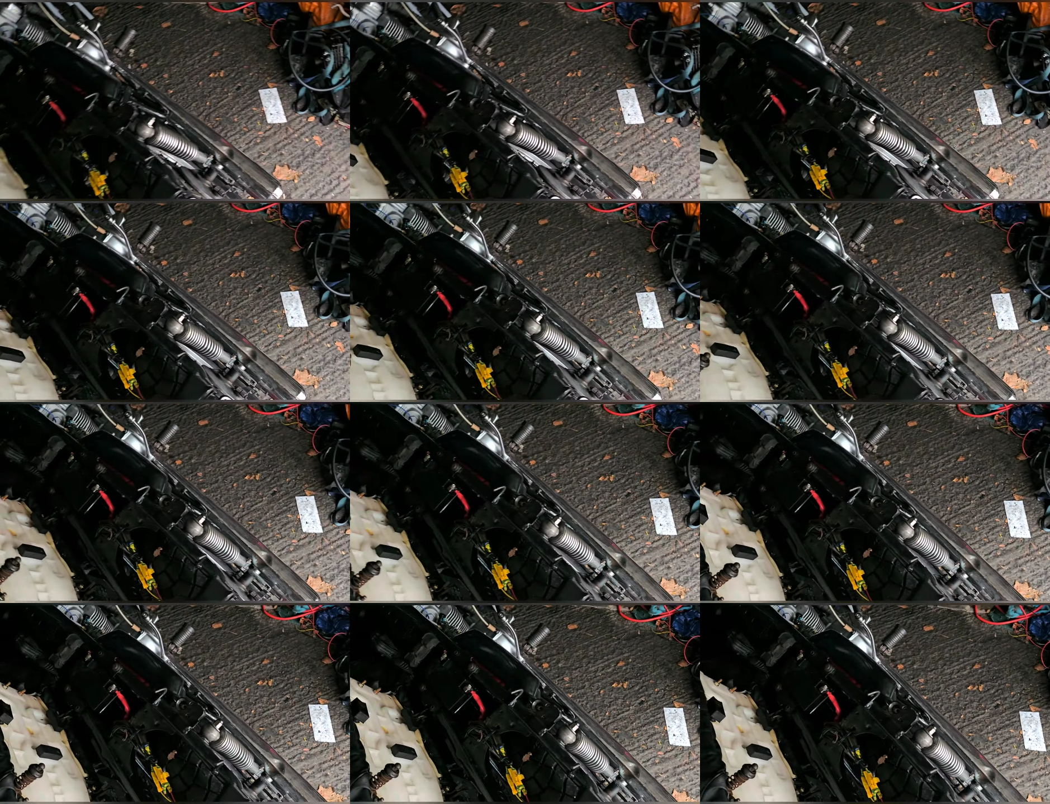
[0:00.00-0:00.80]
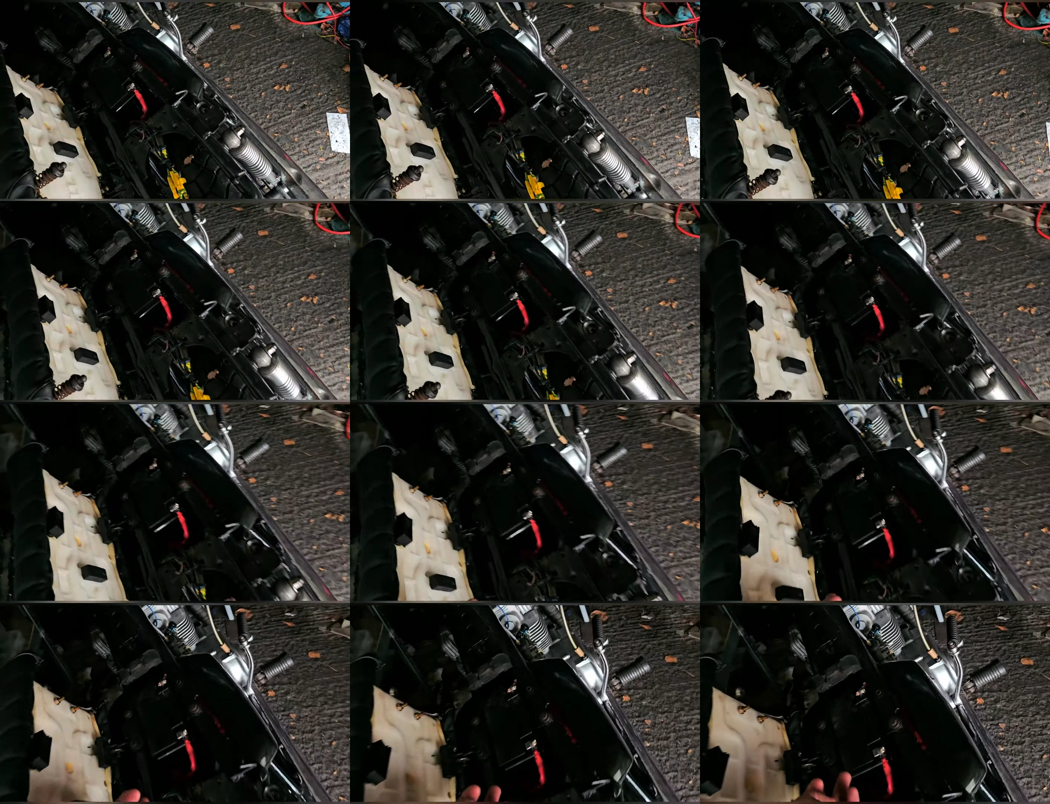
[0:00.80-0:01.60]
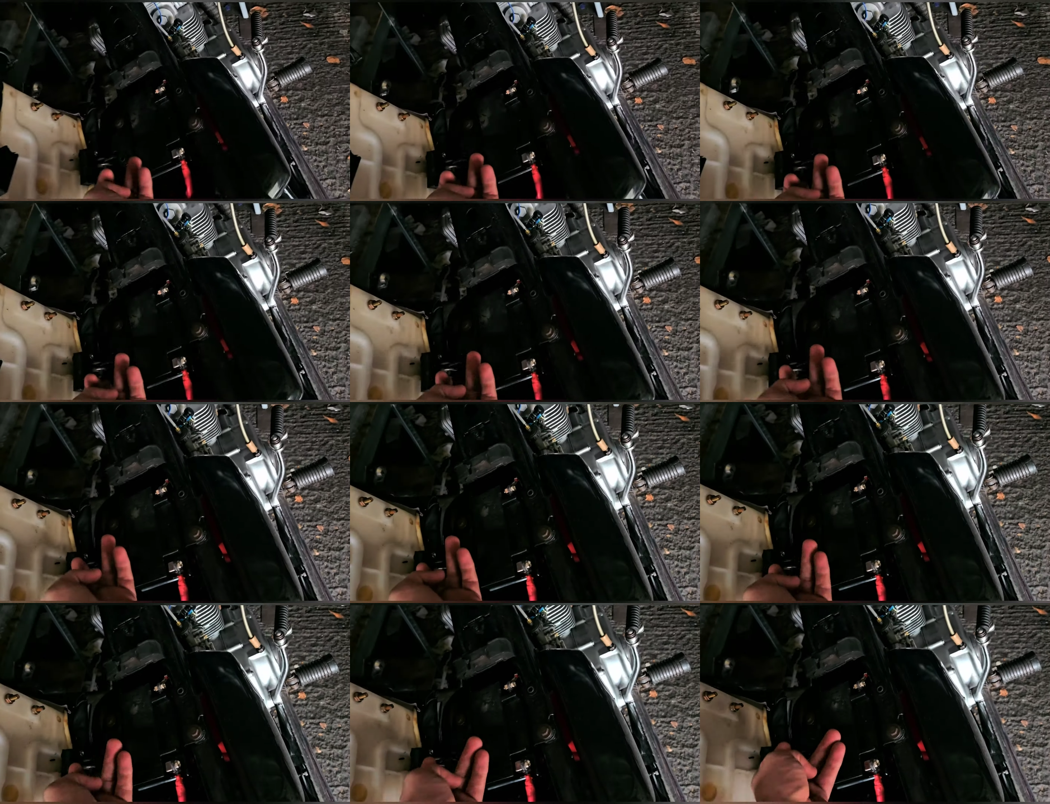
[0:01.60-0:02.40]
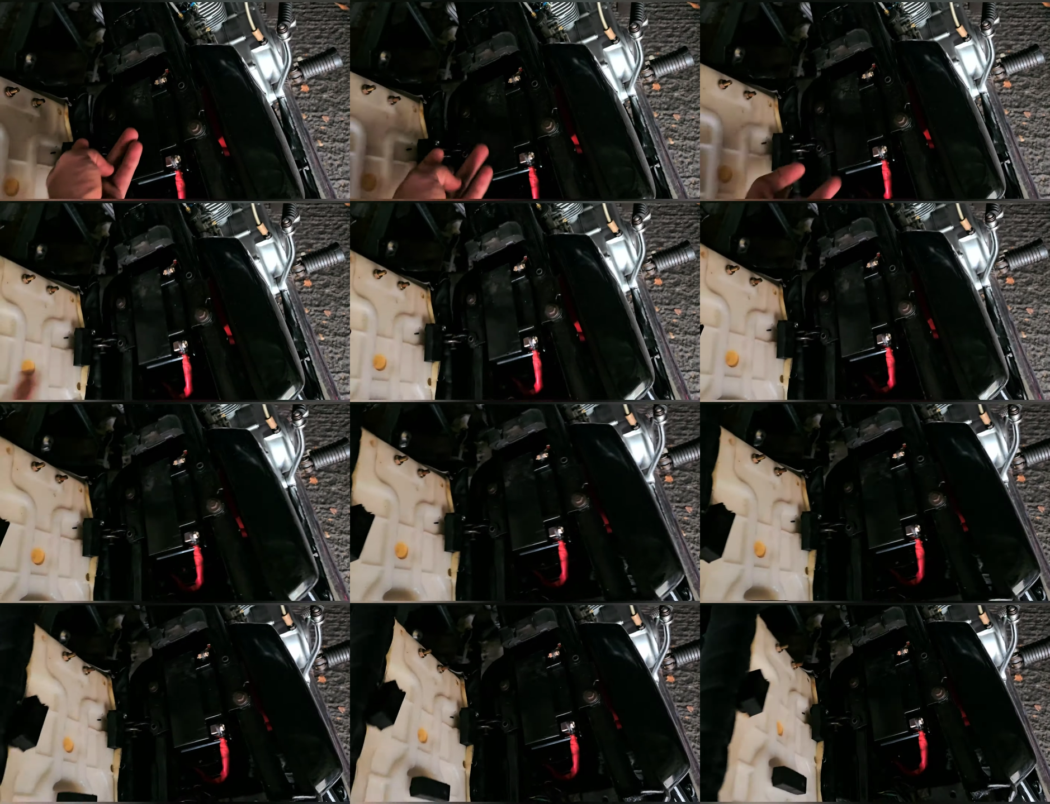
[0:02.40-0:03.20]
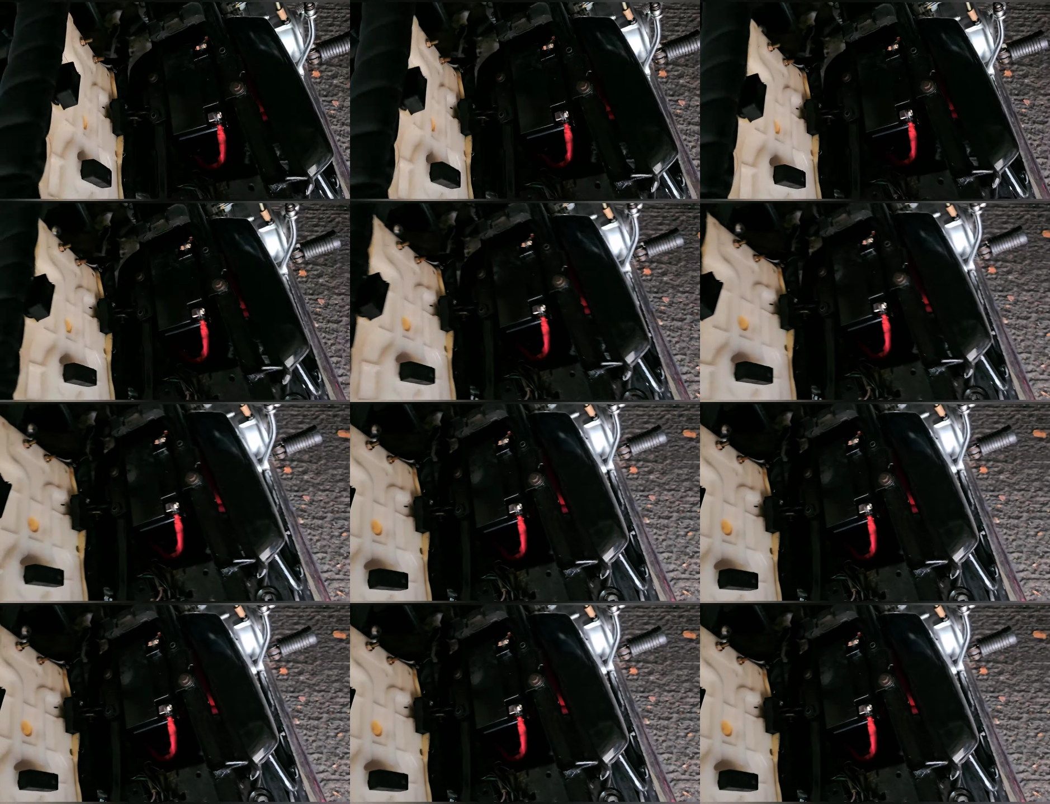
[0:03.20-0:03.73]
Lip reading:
No face is visible, so there are no lips to read.